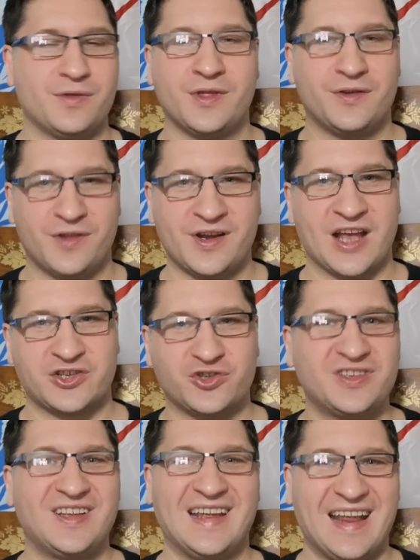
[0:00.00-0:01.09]
the, the
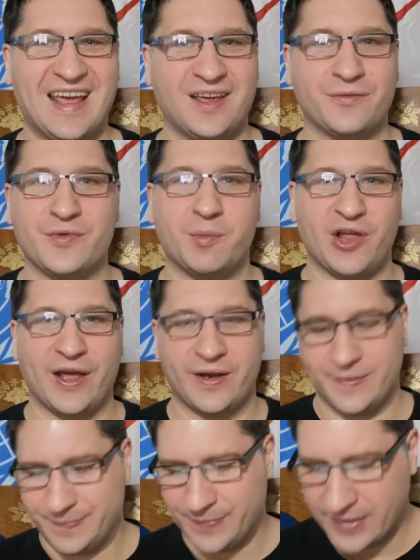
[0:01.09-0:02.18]
natural DNA of the planet